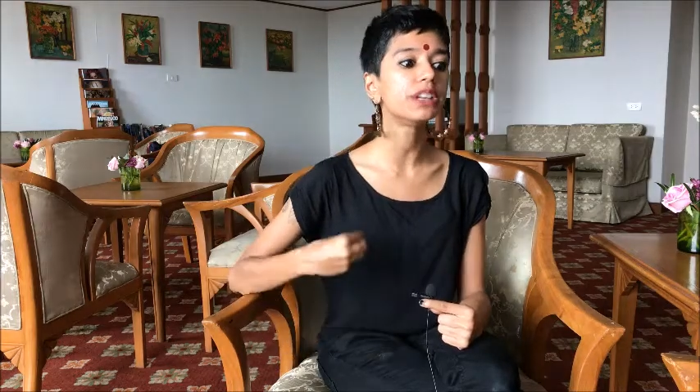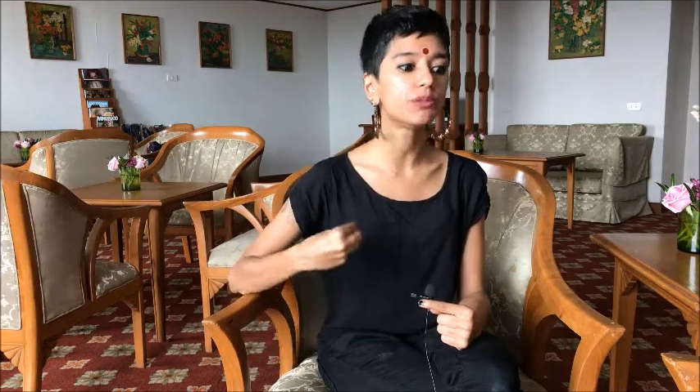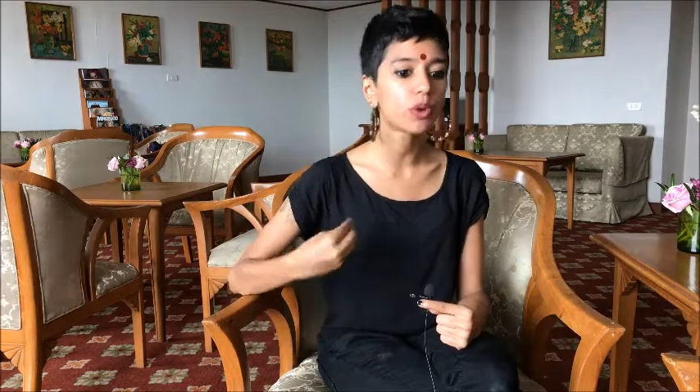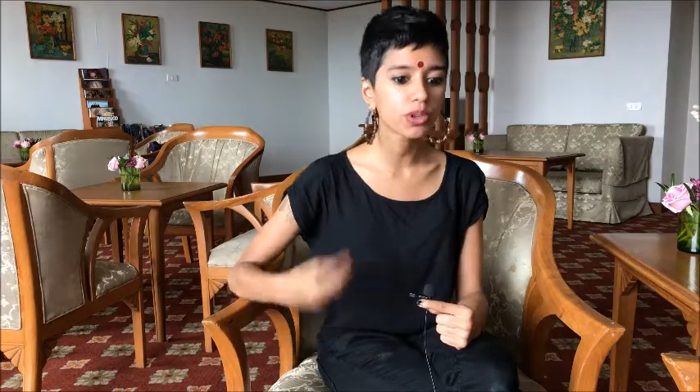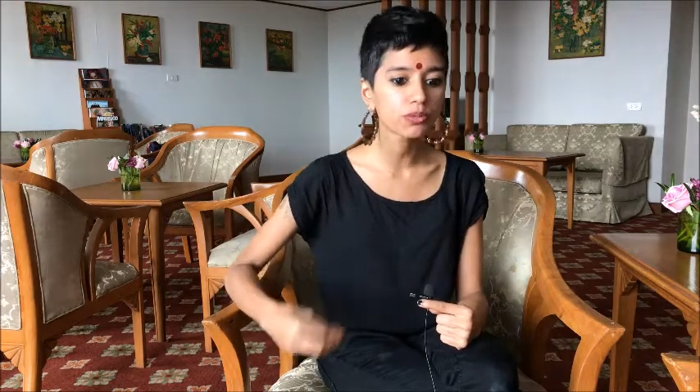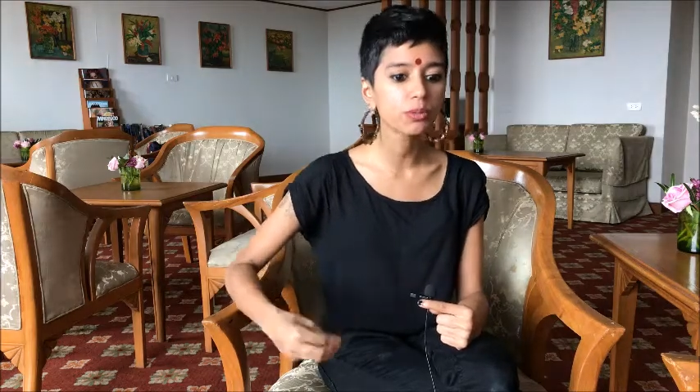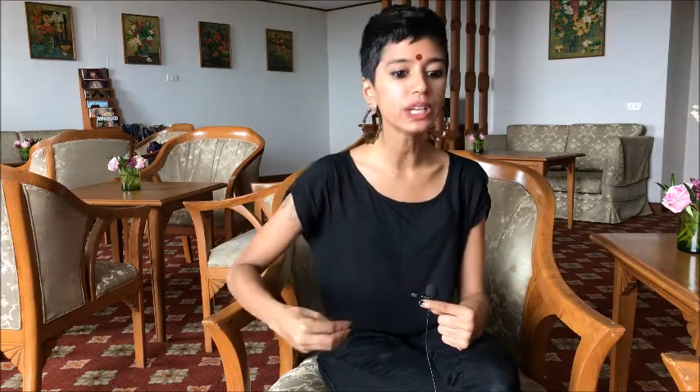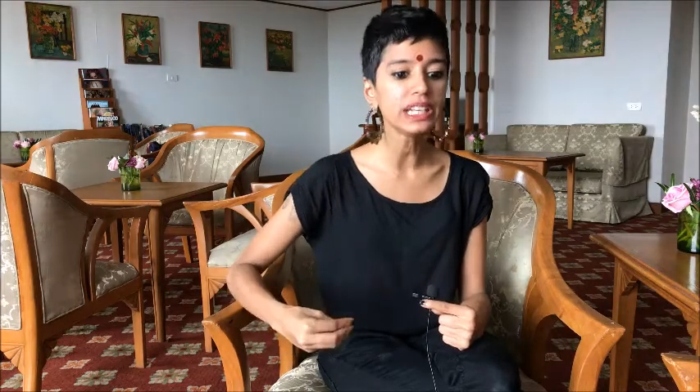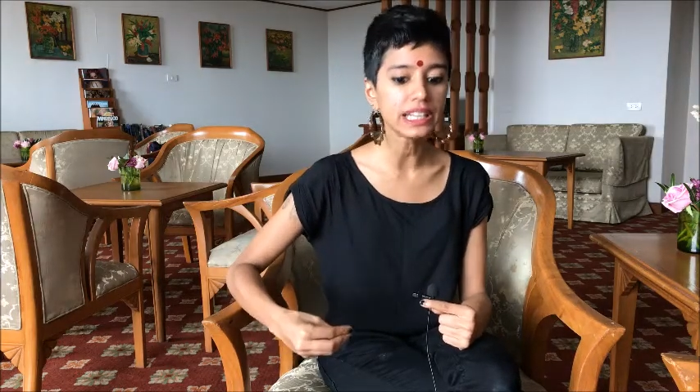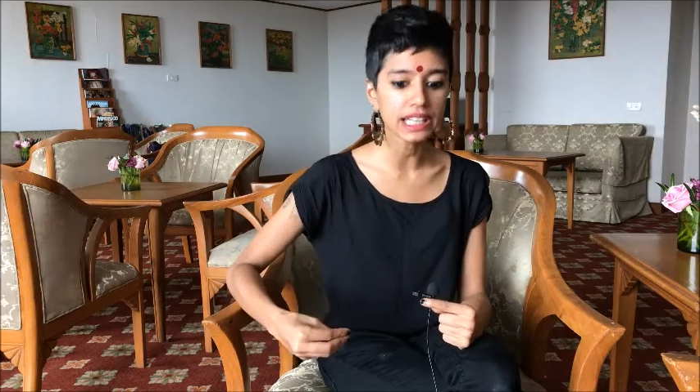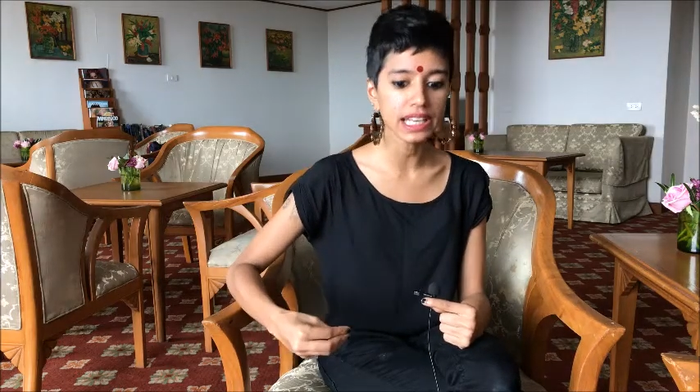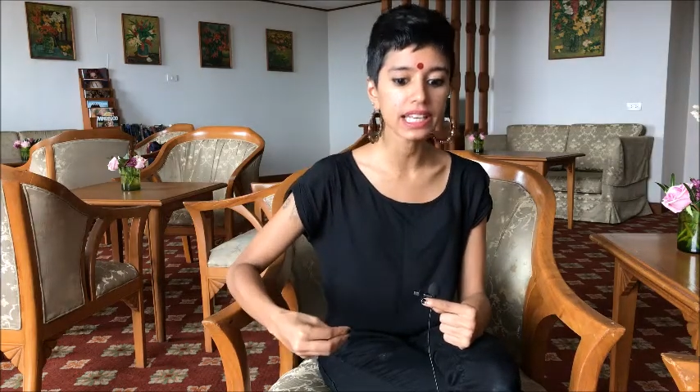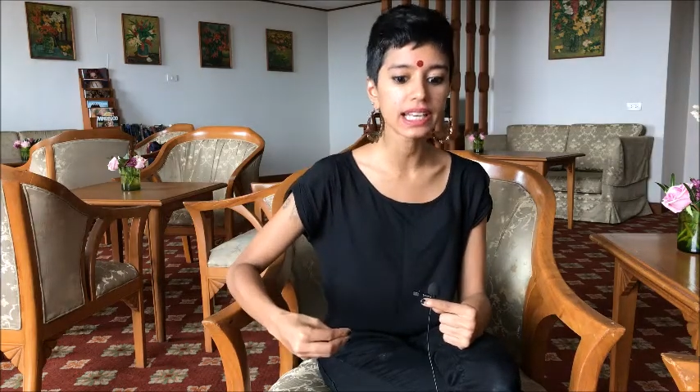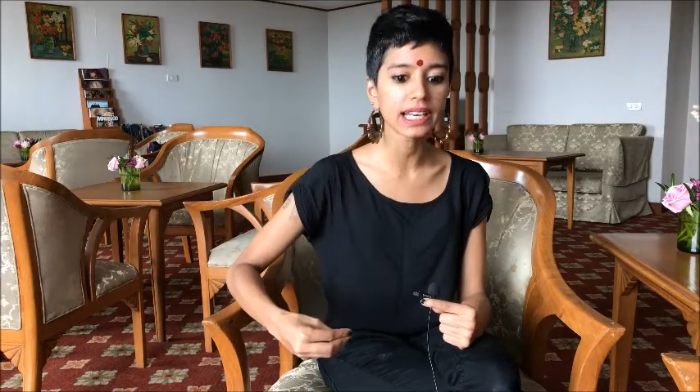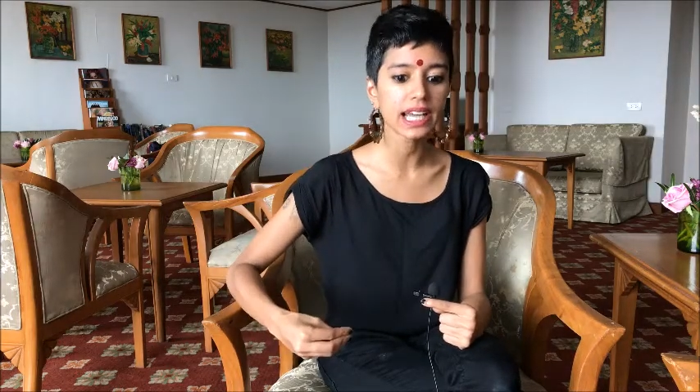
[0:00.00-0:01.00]
what we
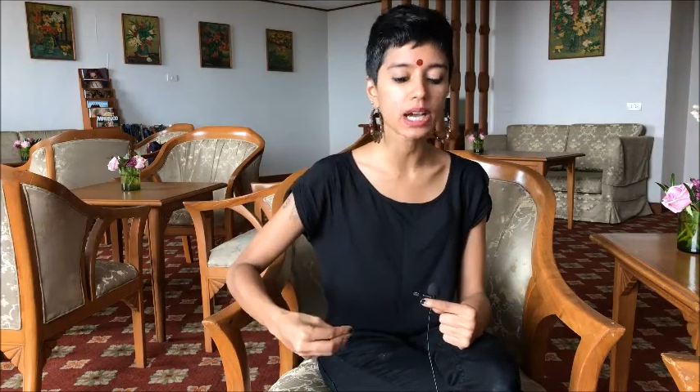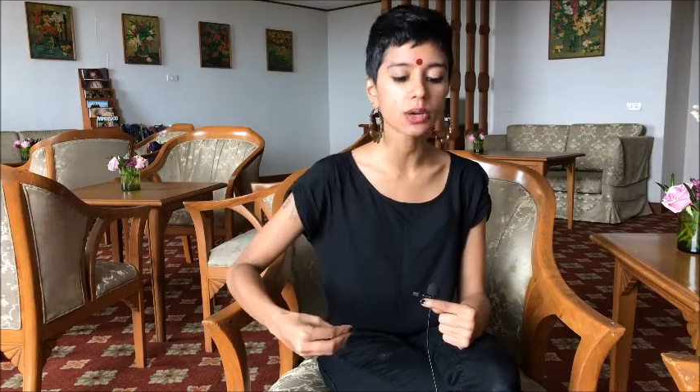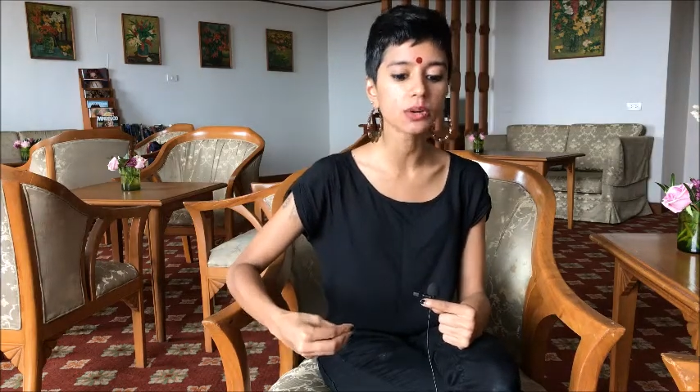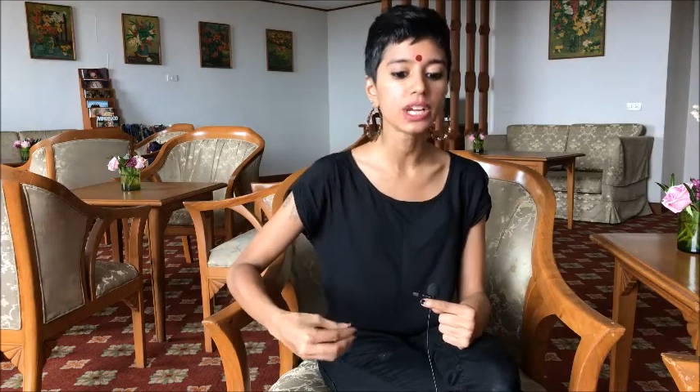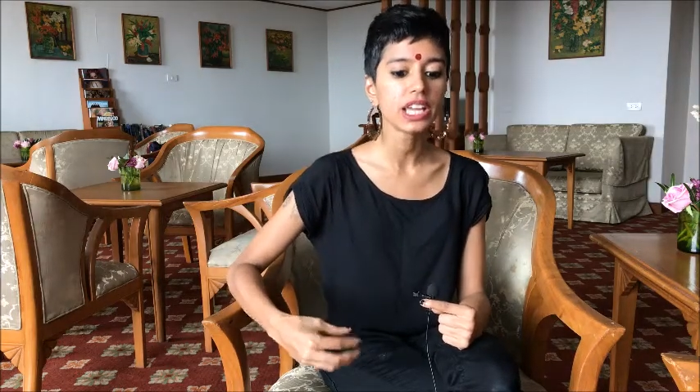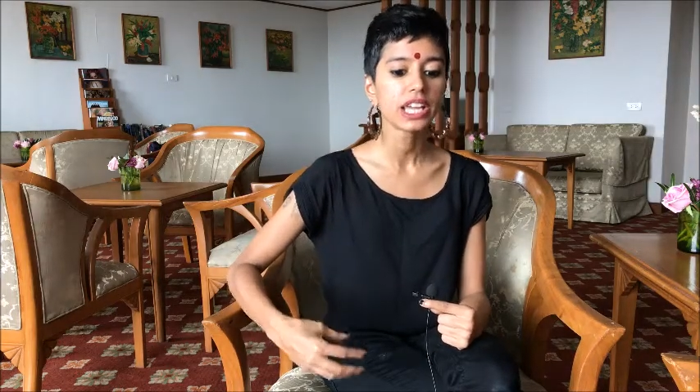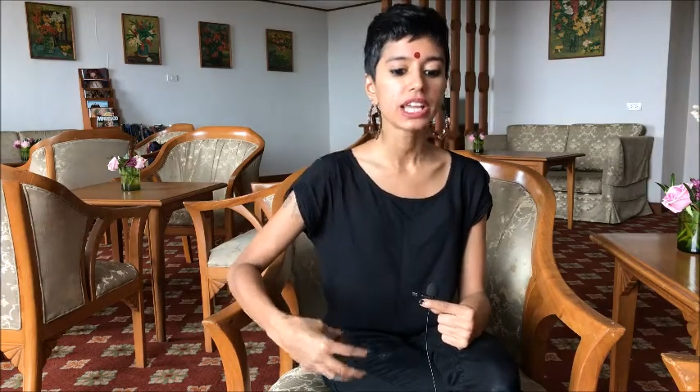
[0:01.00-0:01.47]
need now